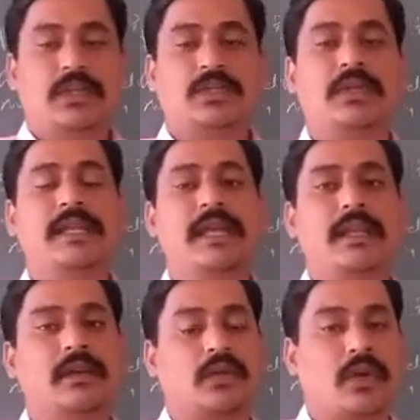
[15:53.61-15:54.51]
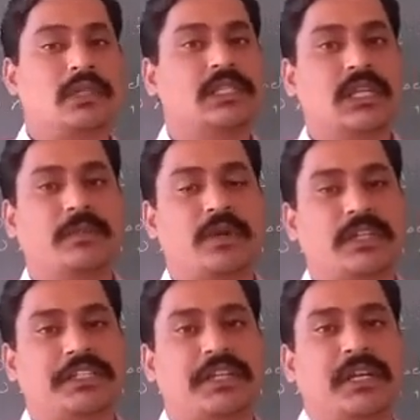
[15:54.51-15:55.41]
So here gross
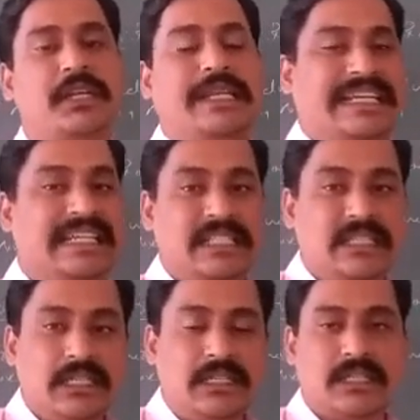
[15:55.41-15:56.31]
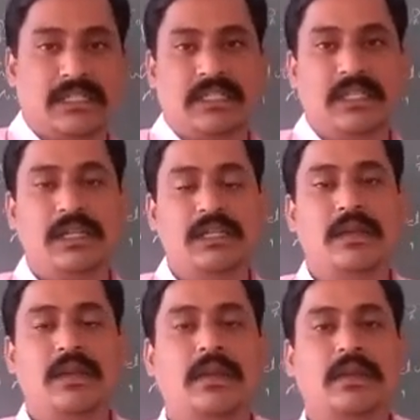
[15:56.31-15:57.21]
reproduction rate, it doesn't consider
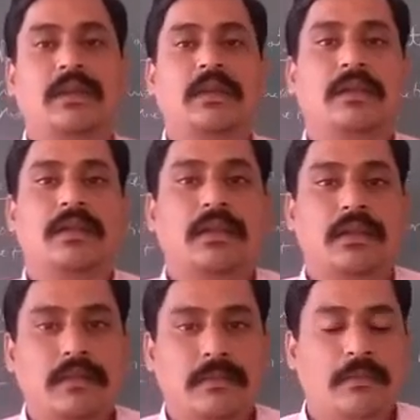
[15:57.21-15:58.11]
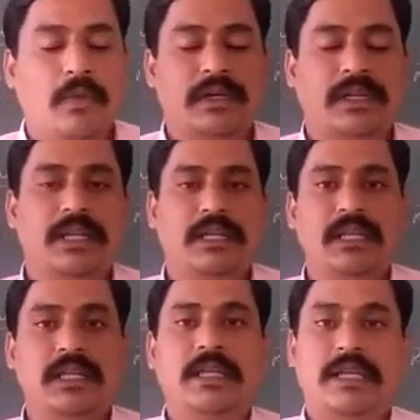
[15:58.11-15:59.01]

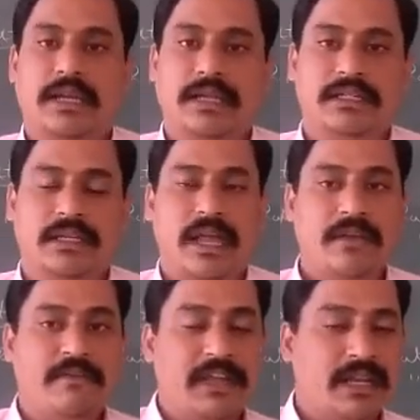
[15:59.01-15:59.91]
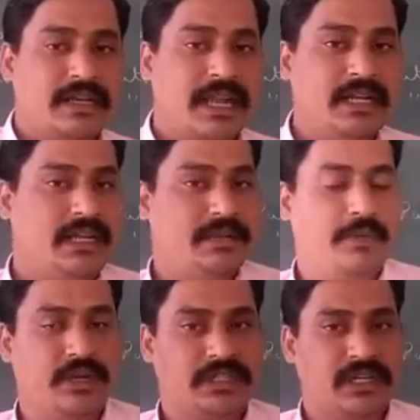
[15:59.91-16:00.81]
mortality rate, and where net
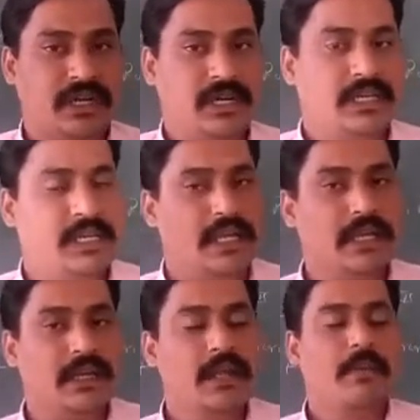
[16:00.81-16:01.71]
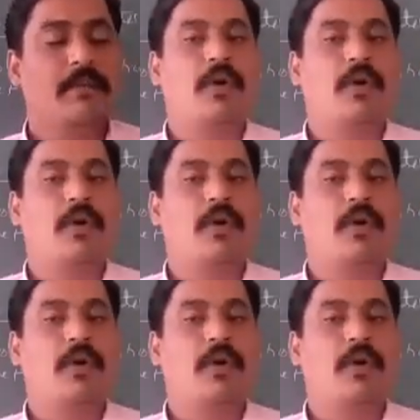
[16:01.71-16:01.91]
reproduction rate, here